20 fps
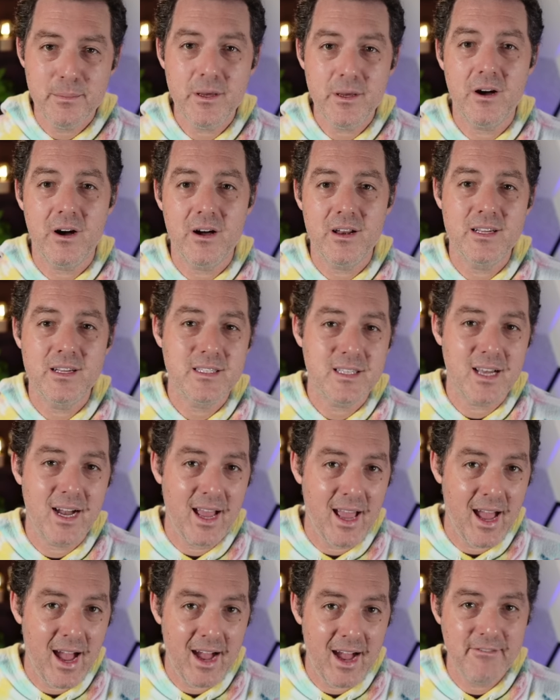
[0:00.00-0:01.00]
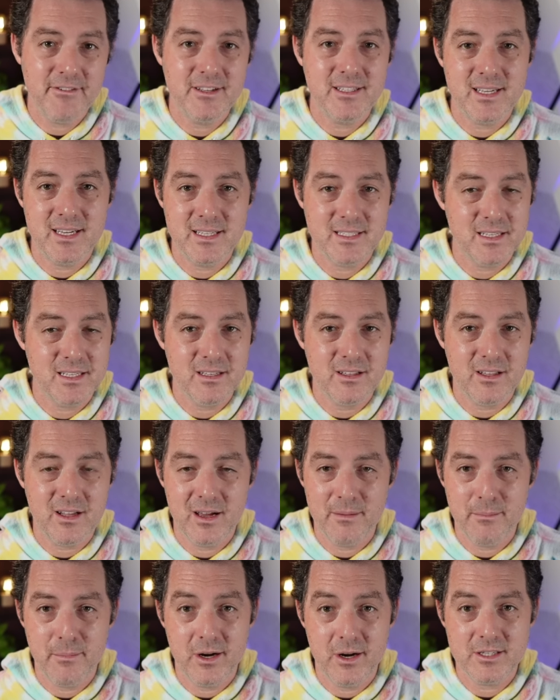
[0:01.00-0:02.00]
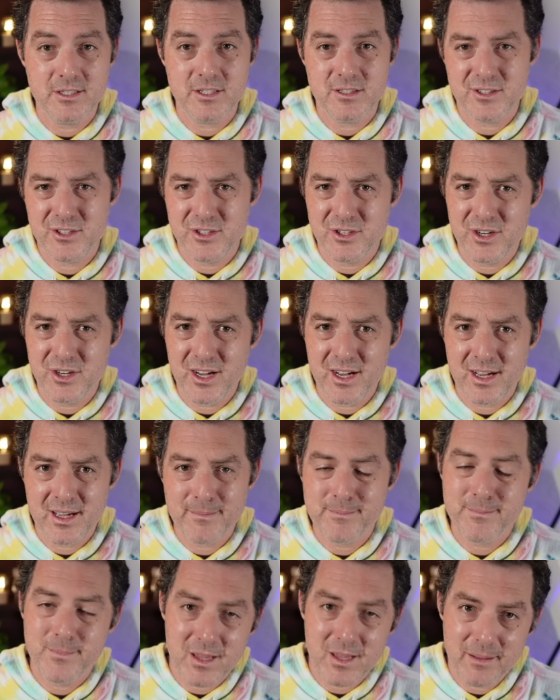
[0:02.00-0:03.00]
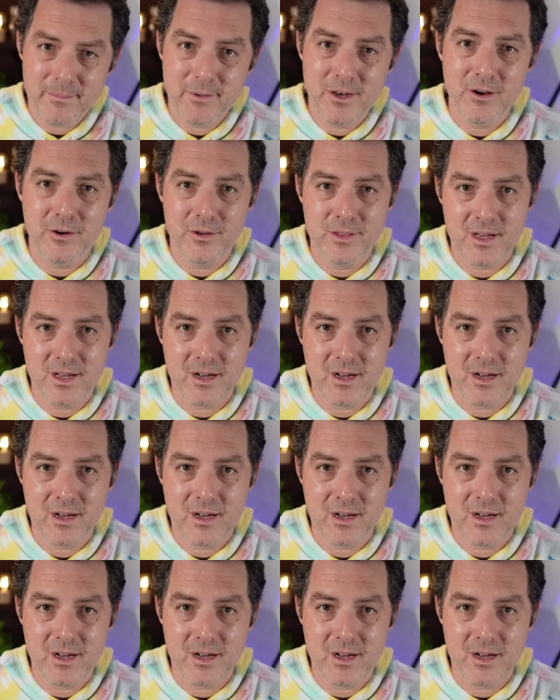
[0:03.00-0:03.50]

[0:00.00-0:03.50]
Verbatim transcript: be honest, I haven't tested Claude much. Should I? Let me know in the